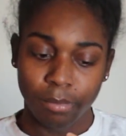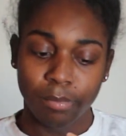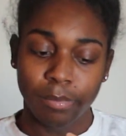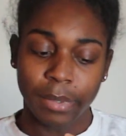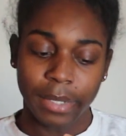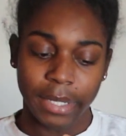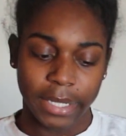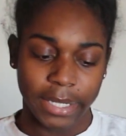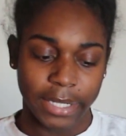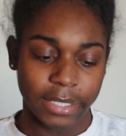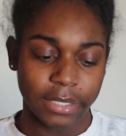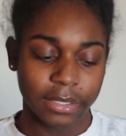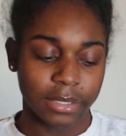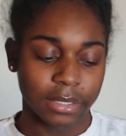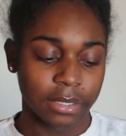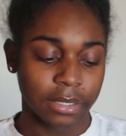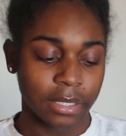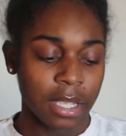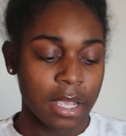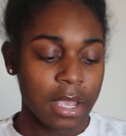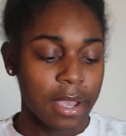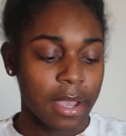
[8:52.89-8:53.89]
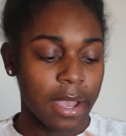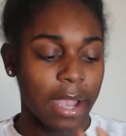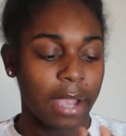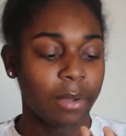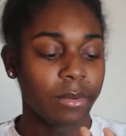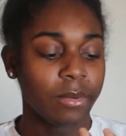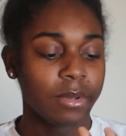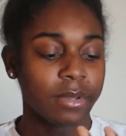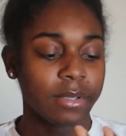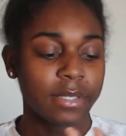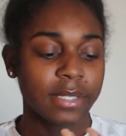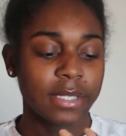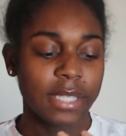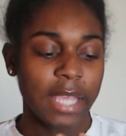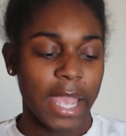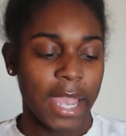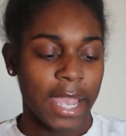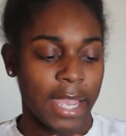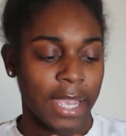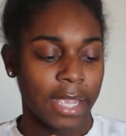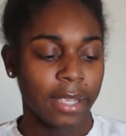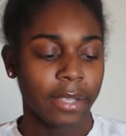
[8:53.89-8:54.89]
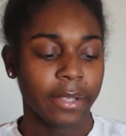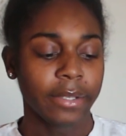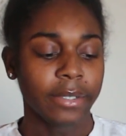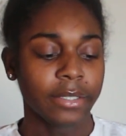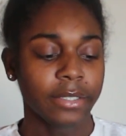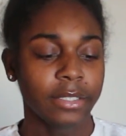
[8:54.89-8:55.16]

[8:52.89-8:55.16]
But I will say